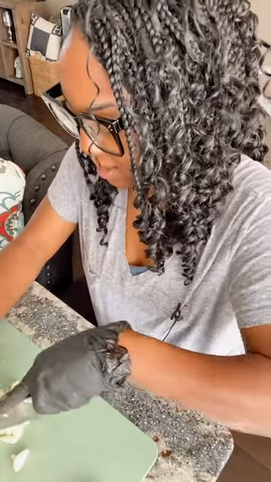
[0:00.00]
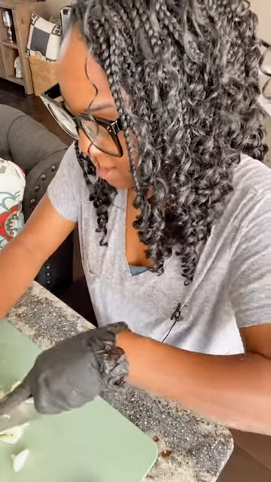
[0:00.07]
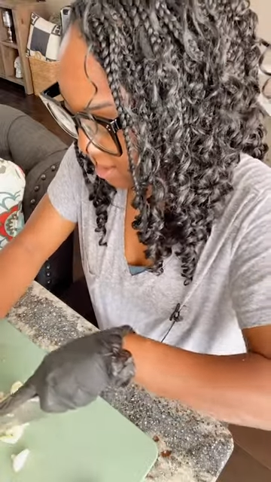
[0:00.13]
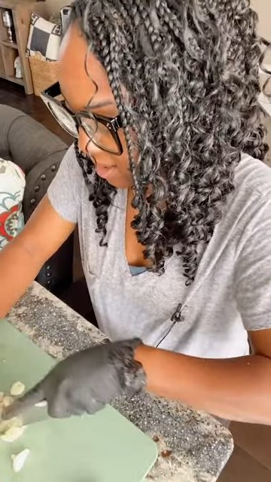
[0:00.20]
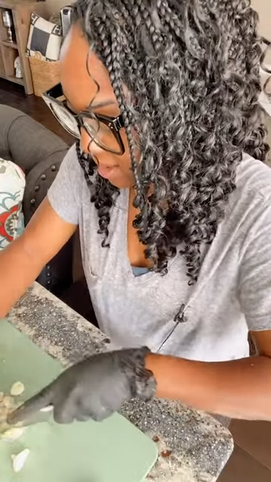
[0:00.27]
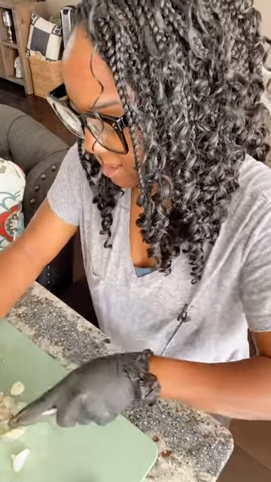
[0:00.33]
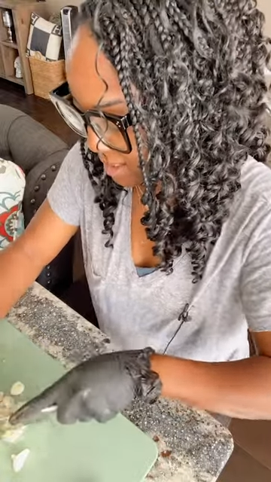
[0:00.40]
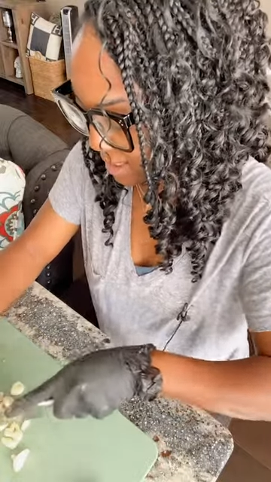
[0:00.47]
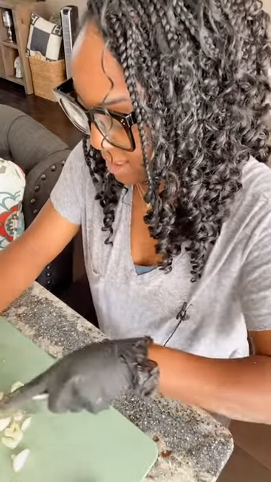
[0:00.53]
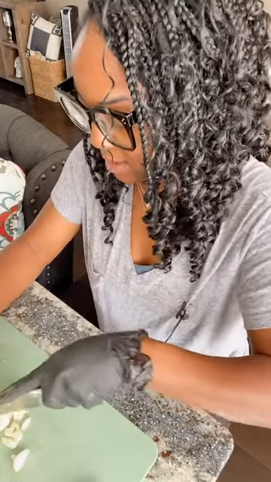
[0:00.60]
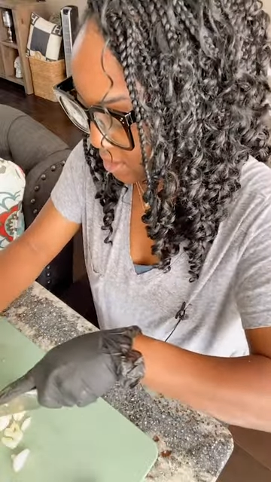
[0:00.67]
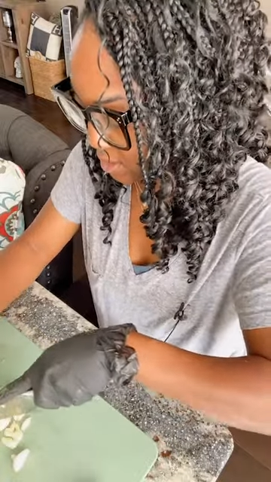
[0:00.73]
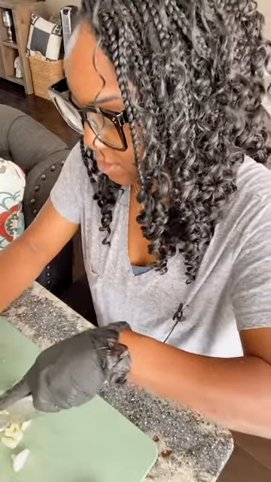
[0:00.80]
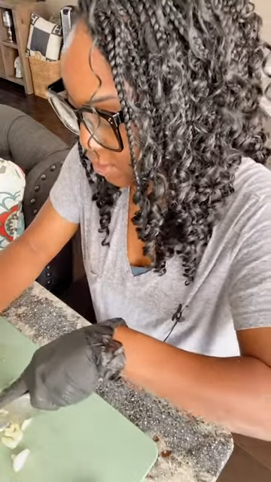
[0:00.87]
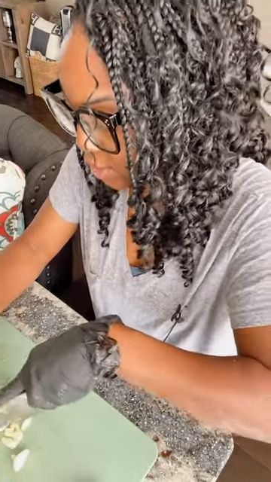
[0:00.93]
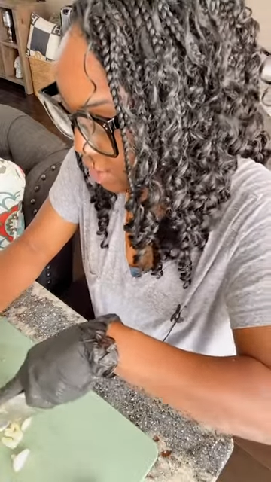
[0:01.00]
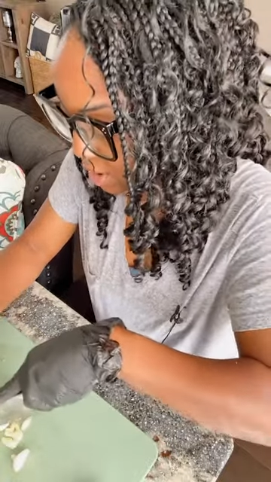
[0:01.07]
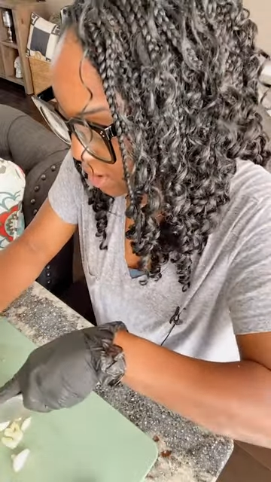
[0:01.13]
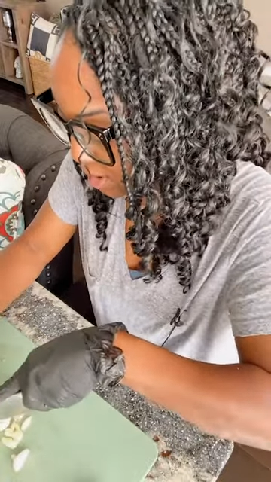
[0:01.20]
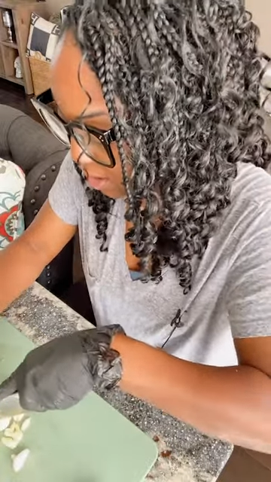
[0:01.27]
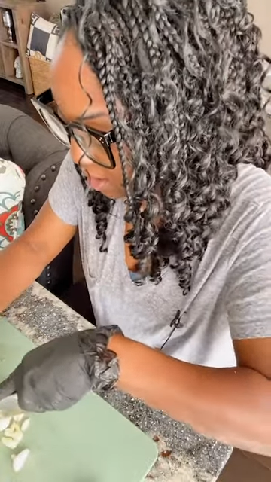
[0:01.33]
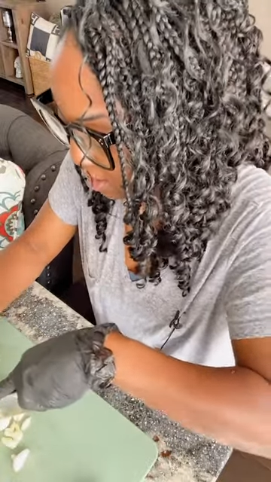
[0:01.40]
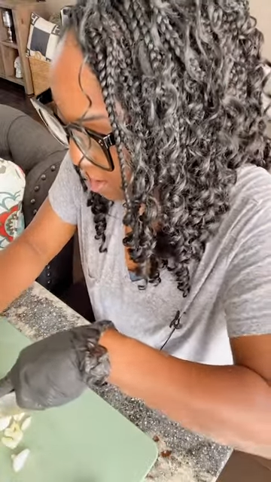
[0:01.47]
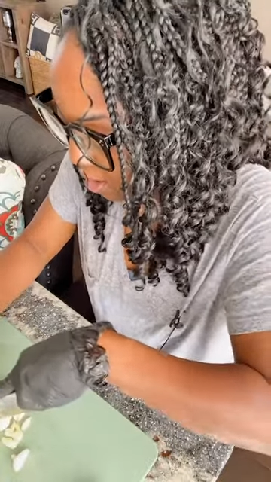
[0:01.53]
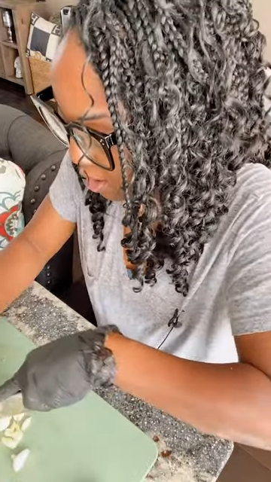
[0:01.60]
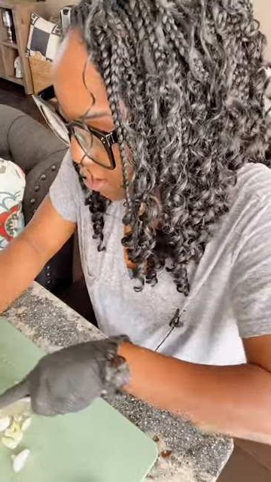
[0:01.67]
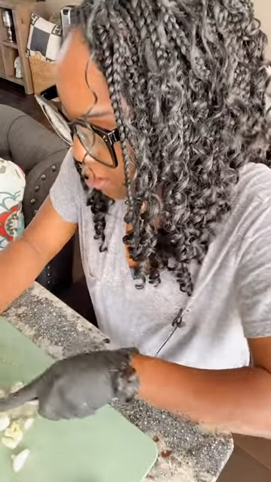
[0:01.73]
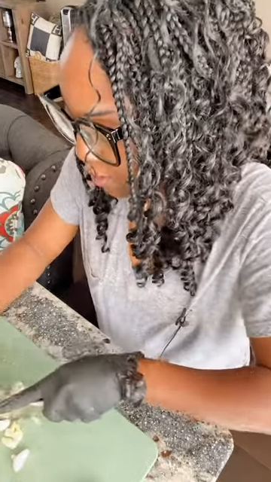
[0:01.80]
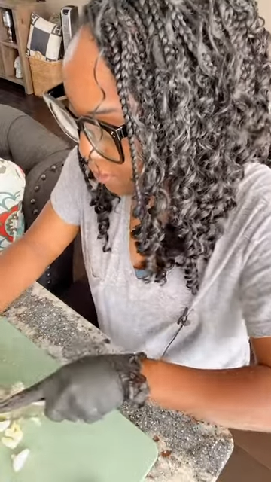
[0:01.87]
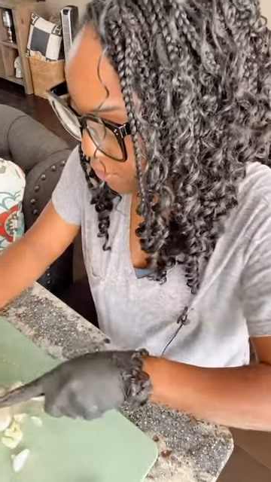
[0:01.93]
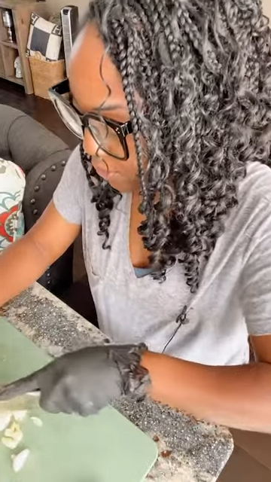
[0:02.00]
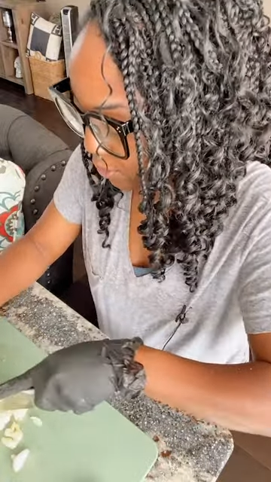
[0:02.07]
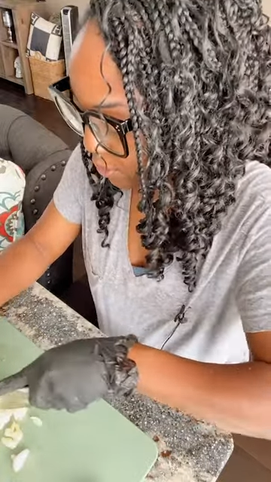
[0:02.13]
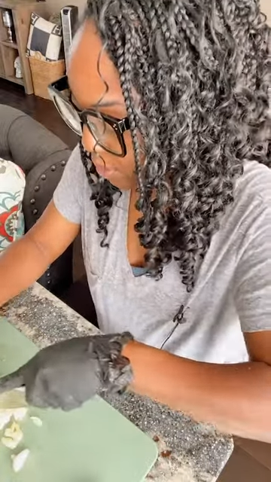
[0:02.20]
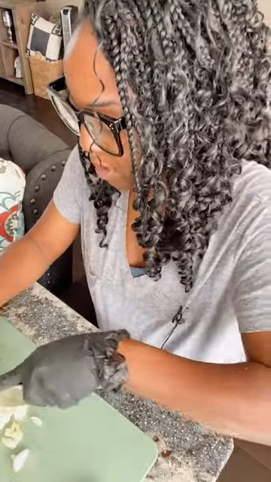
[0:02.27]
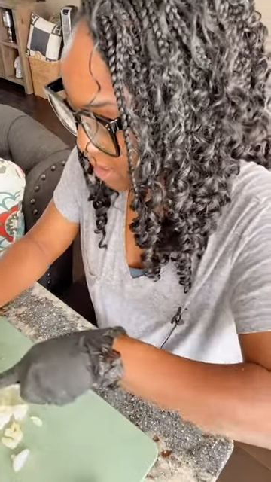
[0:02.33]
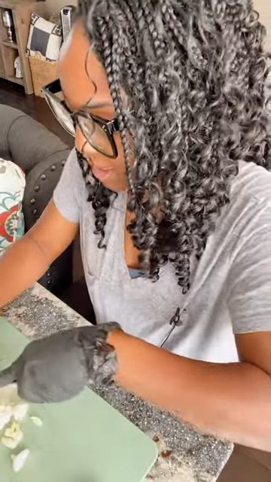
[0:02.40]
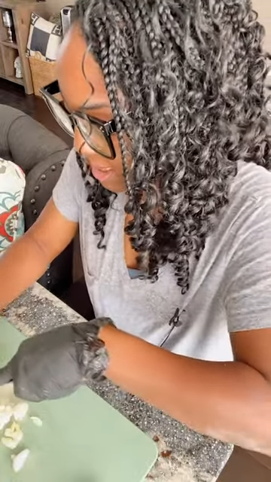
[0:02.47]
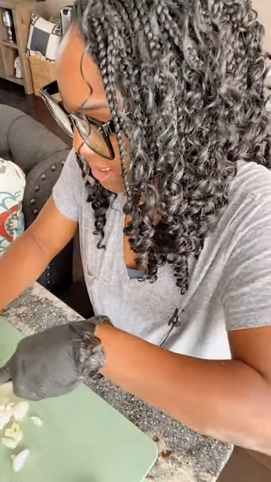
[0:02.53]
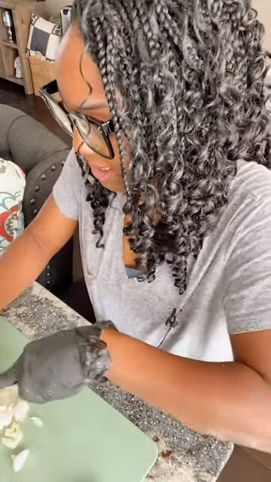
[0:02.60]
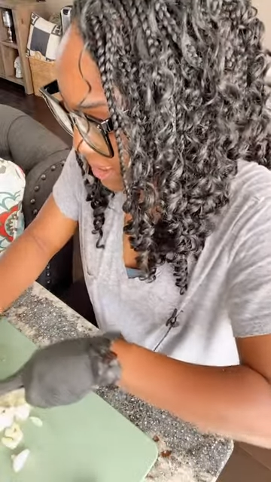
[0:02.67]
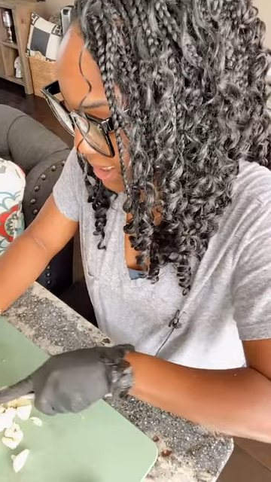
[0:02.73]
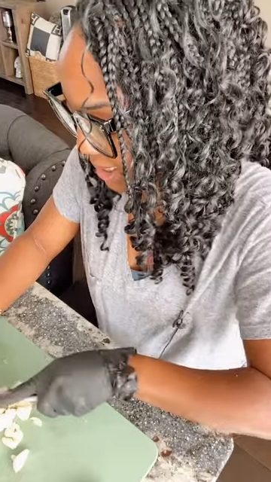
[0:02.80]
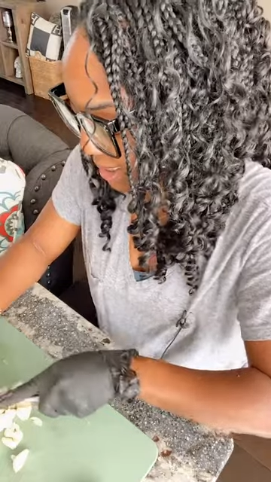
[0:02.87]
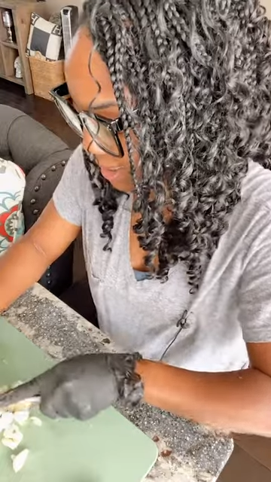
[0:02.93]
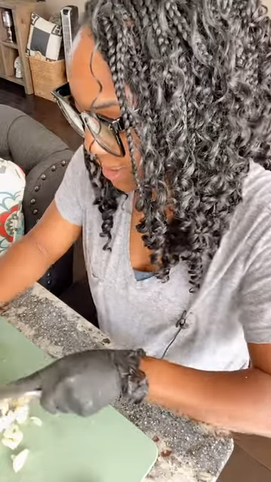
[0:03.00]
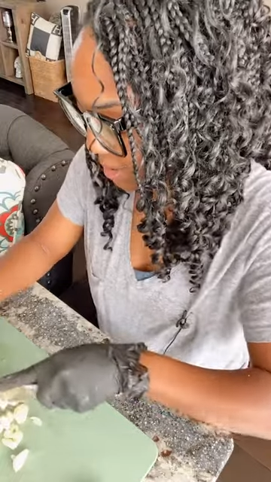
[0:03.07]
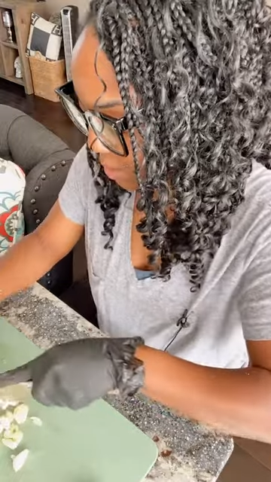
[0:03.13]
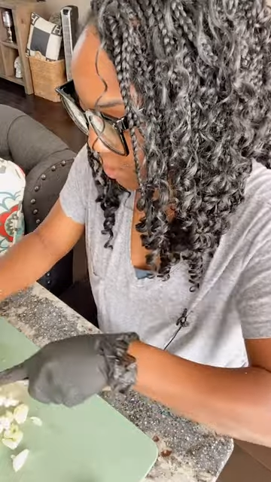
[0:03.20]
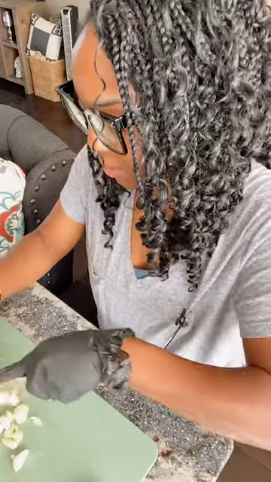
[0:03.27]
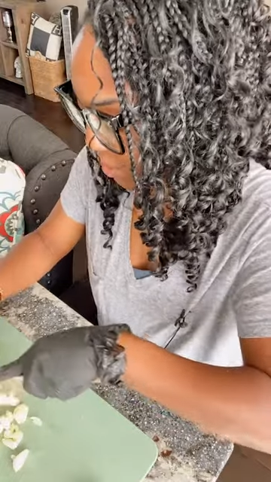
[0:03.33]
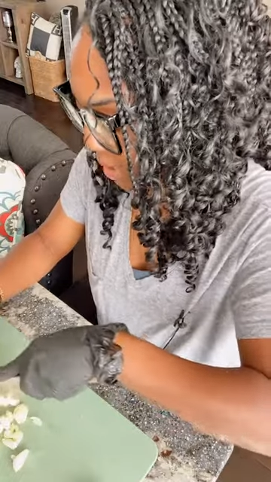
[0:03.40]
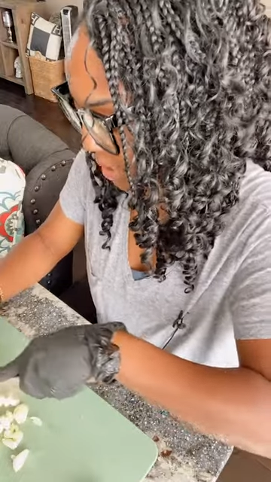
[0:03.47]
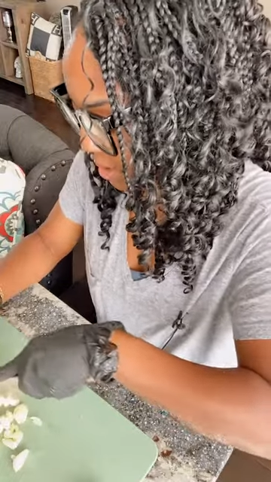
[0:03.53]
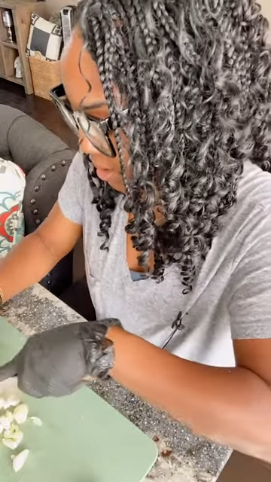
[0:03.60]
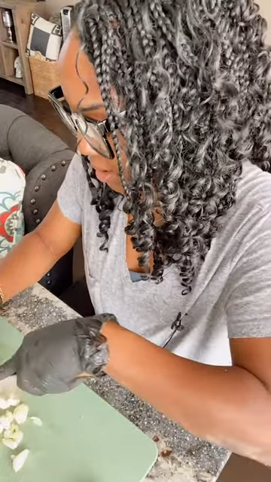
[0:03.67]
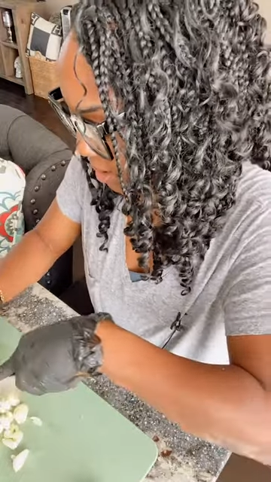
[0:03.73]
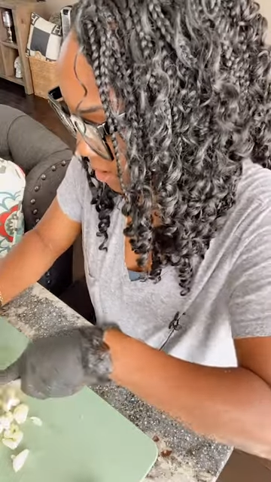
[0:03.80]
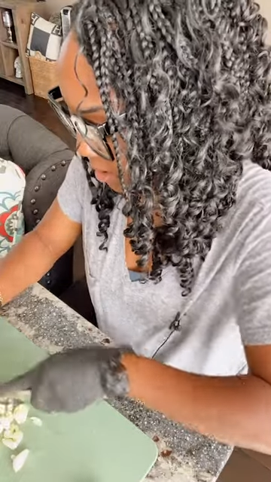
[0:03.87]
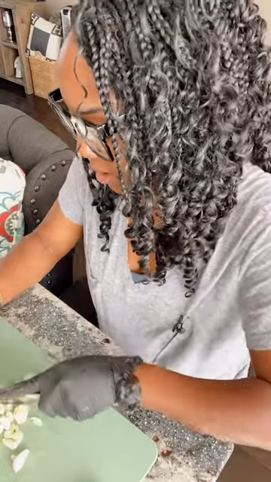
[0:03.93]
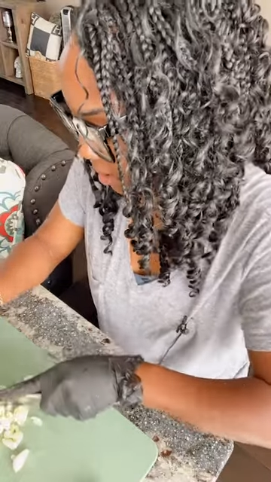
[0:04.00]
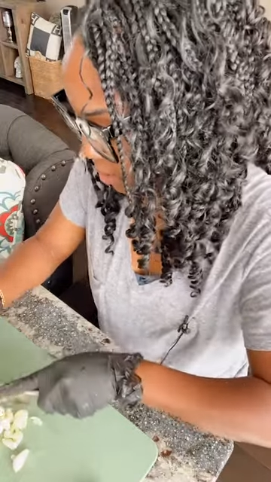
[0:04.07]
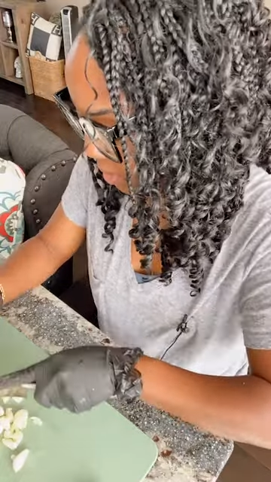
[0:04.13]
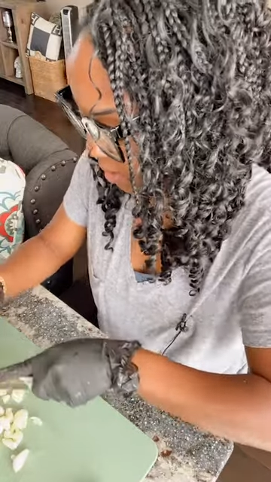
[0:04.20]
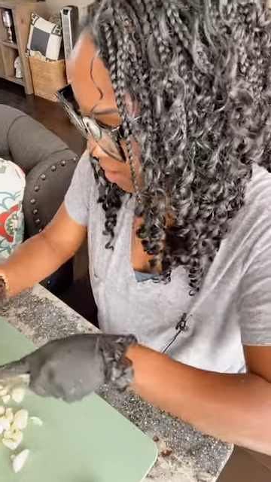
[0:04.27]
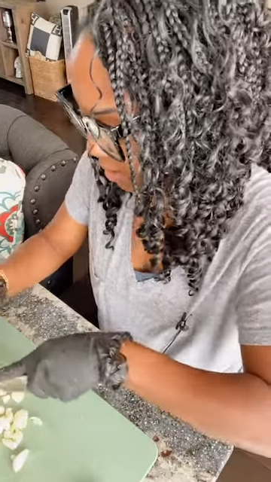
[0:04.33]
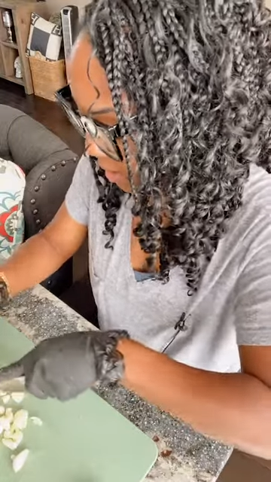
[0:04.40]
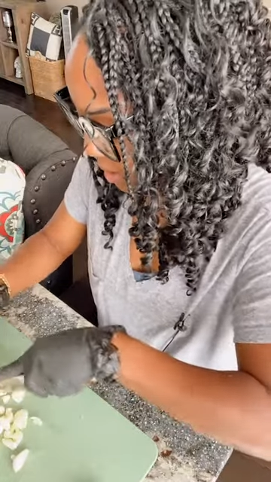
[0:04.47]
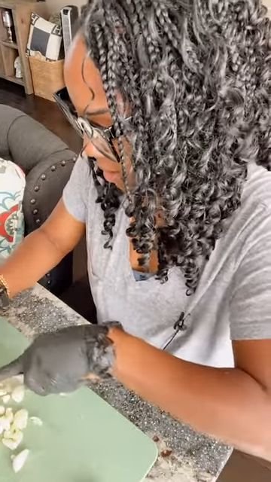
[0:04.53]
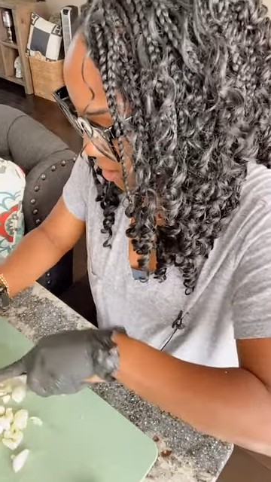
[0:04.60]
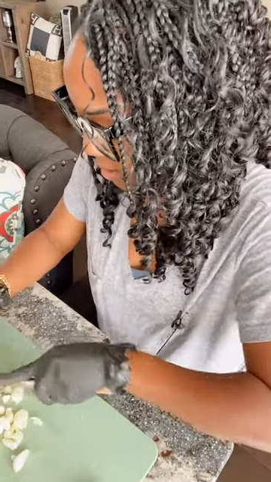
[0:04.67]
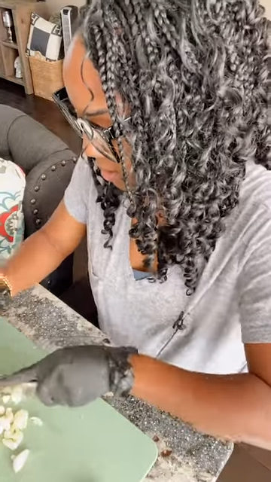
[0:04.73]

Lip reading: Nobody's mouth can be seen.